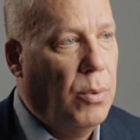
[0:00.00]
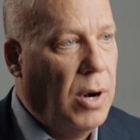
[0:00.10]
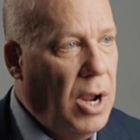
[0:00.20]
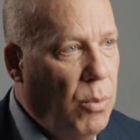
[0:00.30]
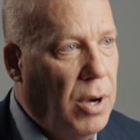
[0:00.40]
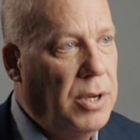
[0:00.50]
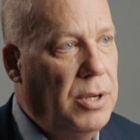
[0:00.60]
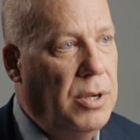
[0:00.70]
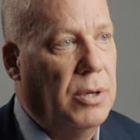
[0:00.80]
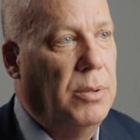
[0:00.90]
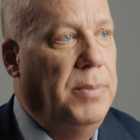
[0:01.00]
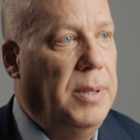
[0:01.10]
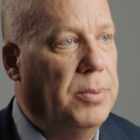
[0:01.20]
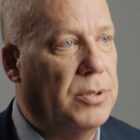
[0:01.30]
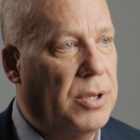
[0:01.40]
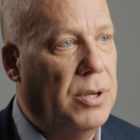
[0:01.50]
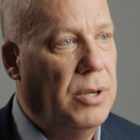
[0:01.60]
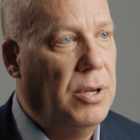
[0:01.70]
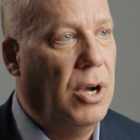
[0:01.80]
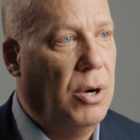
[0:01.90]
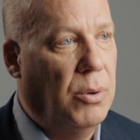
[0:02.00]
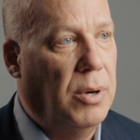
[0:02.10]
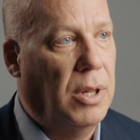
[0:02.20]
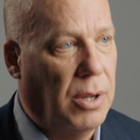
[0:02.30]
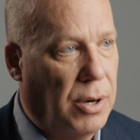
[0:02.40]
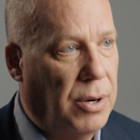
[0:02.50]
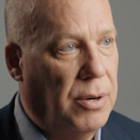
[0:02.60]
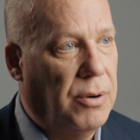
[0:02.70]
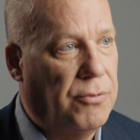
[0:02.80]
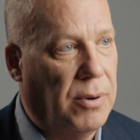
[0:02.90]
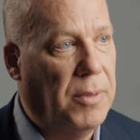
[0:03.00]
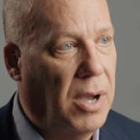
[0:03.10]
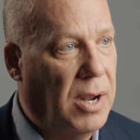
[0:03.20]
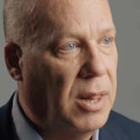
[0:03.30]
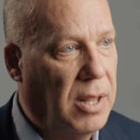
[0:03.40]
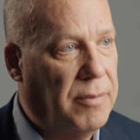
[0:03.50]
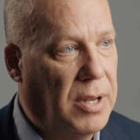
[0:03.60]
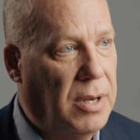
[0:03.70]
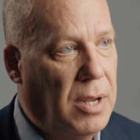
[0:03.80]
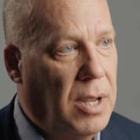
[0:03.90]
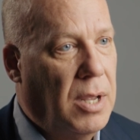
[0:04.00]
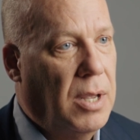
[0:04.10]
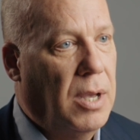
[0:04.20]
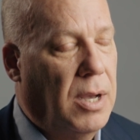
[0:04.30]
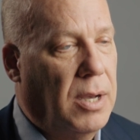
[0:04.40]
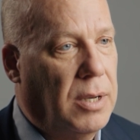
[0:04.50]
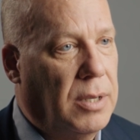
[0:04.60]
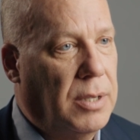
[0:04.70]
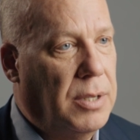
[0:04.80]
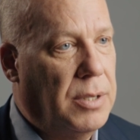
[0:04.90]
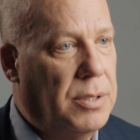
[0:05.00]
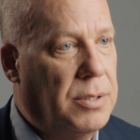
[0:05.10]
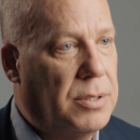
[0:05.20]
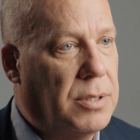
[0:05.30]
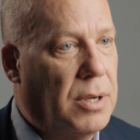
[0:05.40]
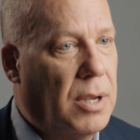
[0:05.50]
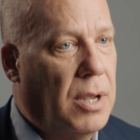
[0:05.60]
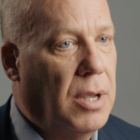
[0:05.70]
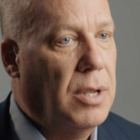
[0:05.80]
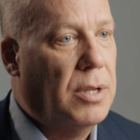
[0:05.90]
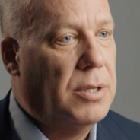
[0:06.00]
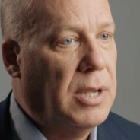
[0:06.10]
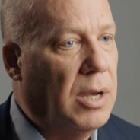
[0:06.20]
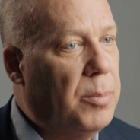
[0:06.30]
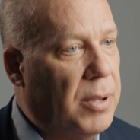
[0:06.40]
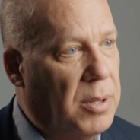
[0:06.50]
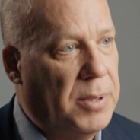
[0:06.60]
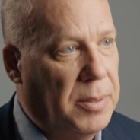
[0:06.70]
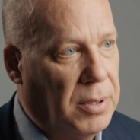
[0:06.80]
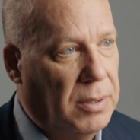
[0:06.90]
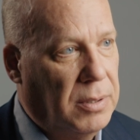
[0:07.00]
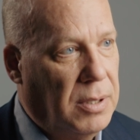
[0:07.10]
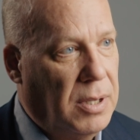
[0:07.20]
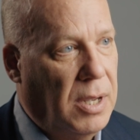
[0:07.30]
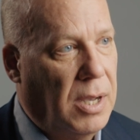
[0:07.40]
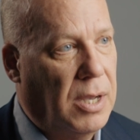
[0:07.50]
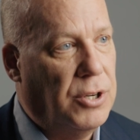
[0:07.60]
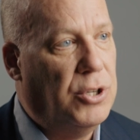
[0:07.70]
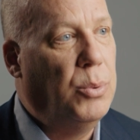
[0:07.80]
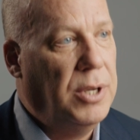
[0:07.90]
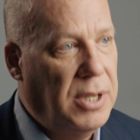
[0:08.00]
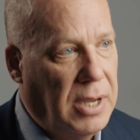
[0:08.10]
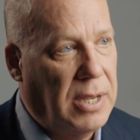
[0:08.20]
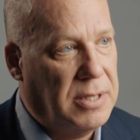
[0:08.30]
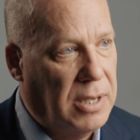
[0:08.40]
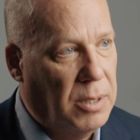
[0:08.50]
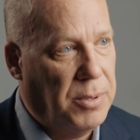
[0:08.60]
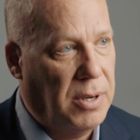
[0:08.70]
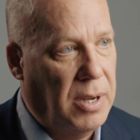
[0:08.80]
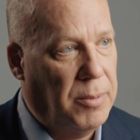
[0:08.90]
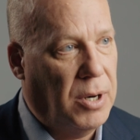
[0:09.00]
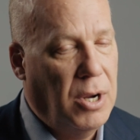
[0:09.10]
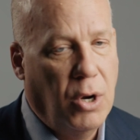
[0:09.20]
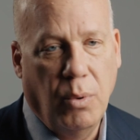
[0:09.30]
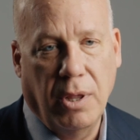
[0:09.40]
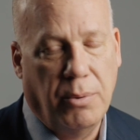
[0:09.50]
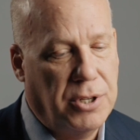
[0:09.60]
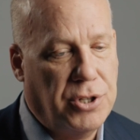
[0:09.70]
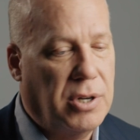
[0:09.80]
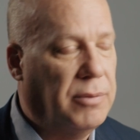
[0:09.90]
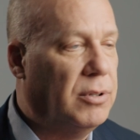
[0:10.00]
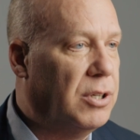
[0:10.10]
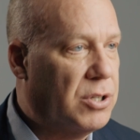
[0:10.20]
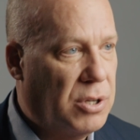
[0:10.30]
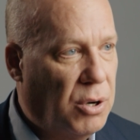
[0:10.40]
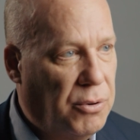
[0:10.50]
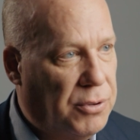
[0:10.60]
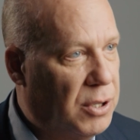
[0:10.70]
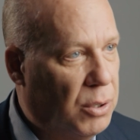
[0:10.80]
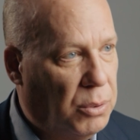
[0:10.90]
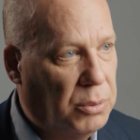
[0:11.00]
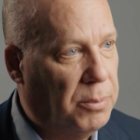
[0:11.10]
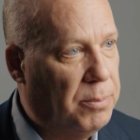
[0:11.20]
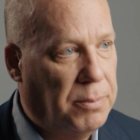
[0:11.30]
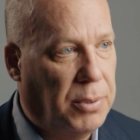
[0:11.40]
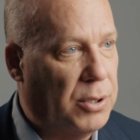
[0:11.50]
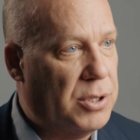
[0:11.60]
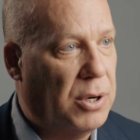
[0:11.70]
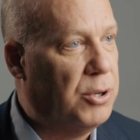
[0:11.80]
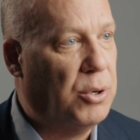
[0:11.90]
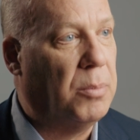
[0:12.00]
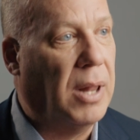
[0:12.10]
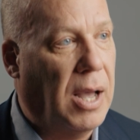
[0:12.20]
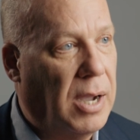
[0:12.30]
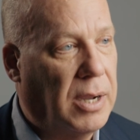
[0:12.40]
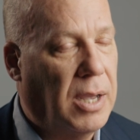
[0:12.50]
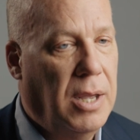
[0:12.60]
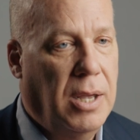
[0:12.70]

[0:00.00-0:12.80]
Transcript: What I want young people to know, learn from 9/11 is to help other people. Do what you can to help your neighbor, whether it's shoveling snow for the old person on your block,